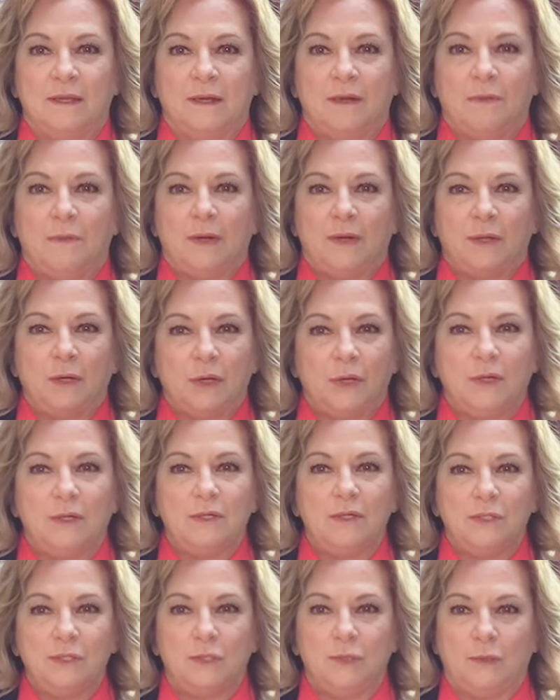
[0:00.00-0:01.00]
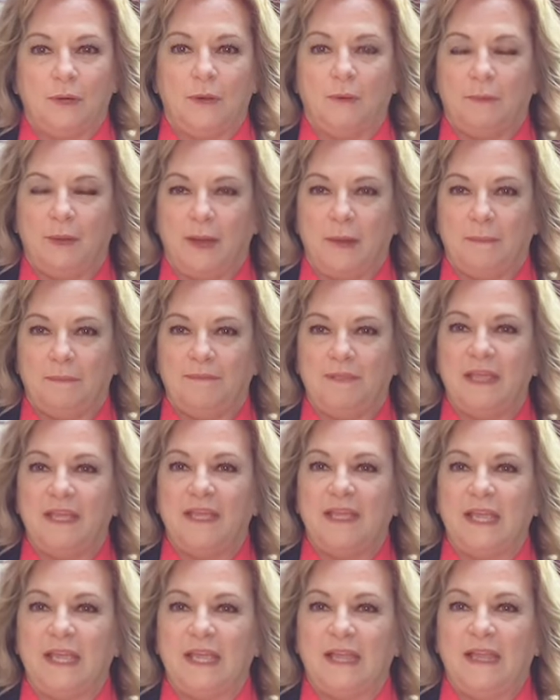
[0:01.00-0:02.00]
where girls grow up
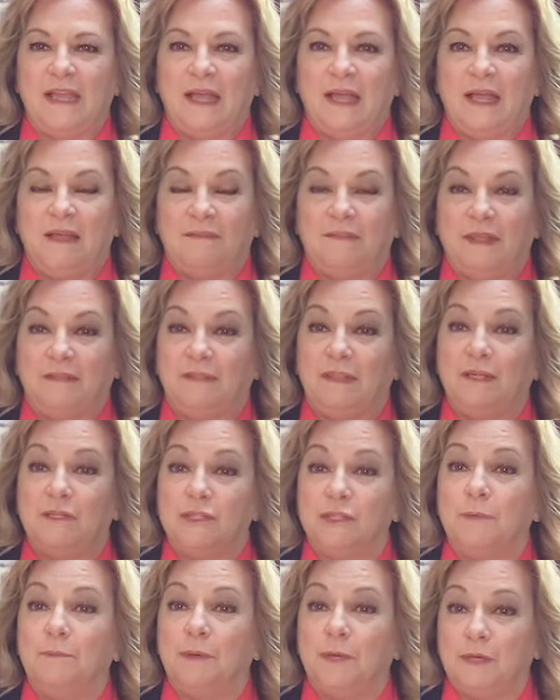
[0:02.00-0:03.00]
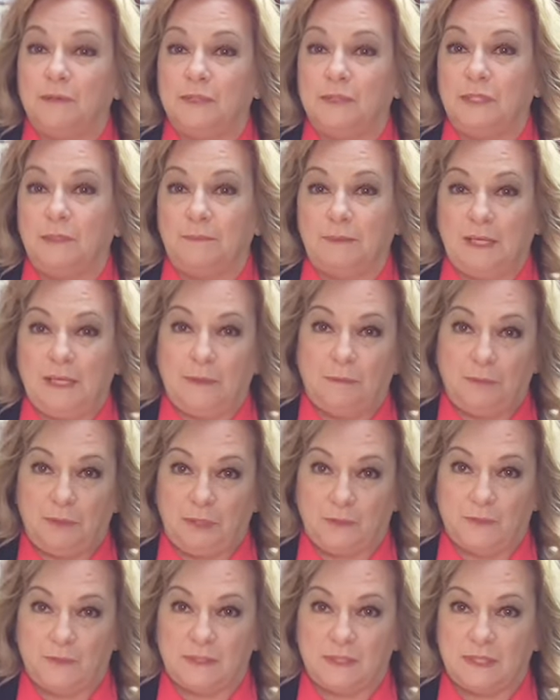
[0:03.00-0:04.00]
thinking that they're supposed to be
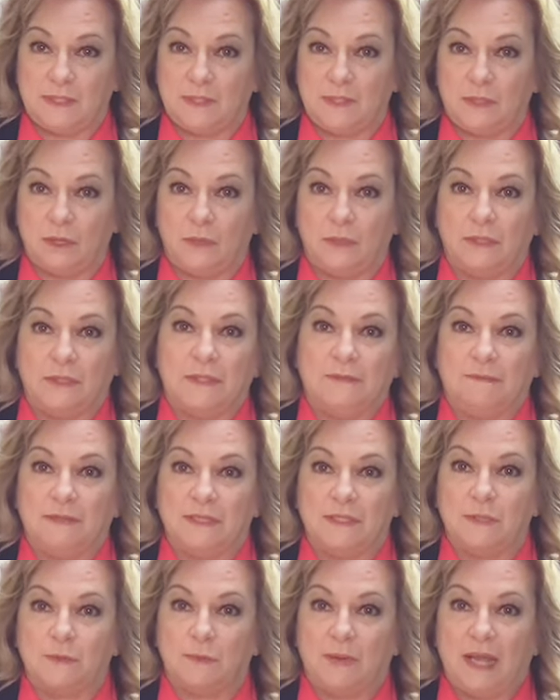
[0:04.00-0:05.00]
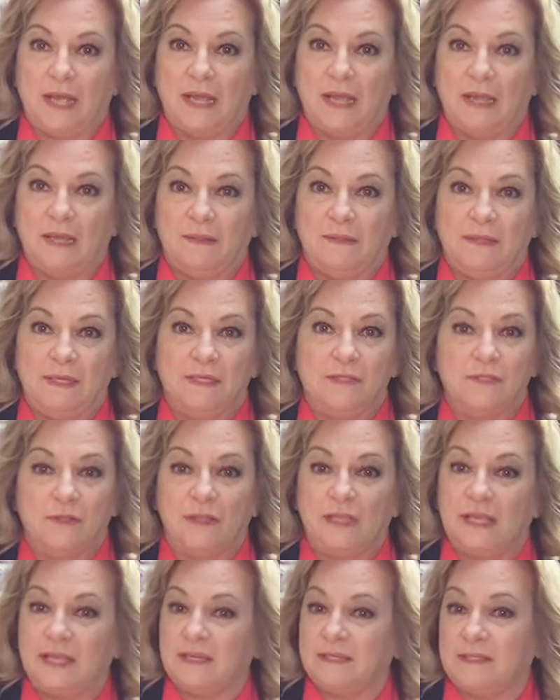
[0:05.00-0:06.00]
abused and sold in this way. These are
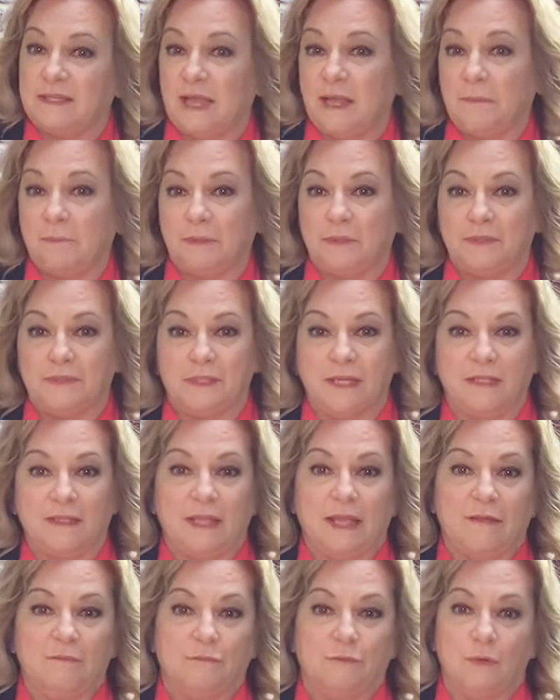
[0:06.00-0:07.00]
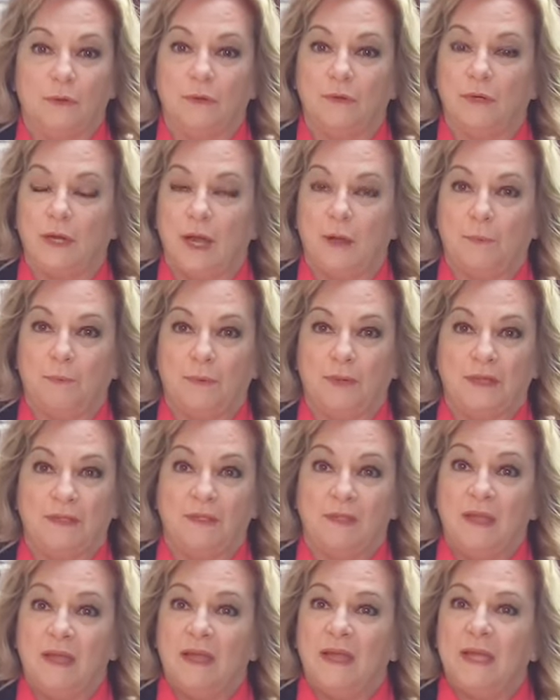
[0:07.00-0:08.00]
the examples that they've grown up with.
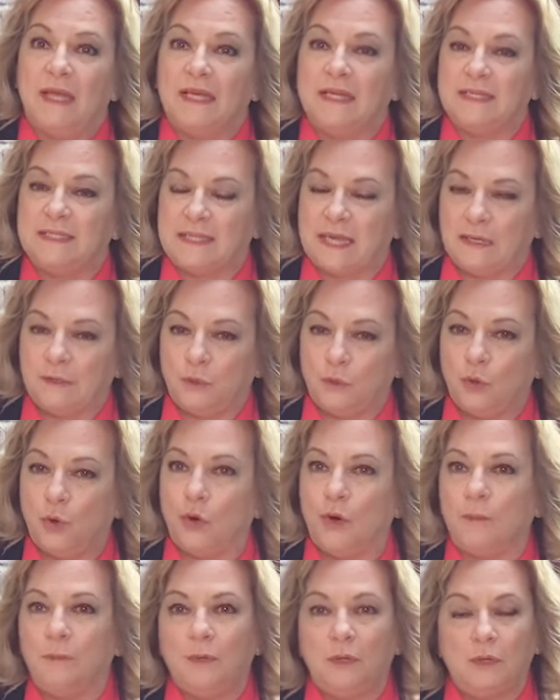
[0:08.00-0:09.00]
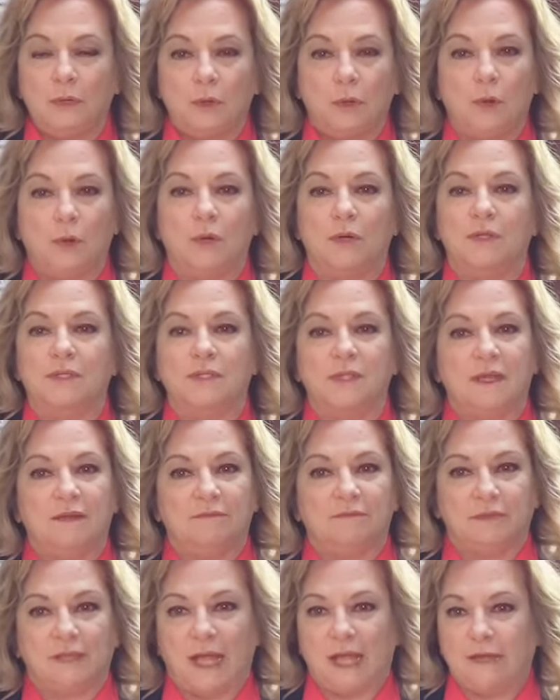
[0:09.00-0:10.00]
It is a normal course of
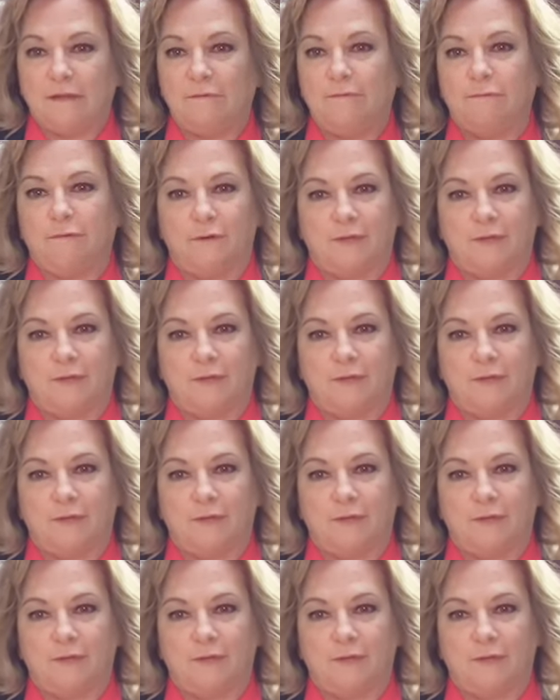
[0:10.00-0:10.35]
life for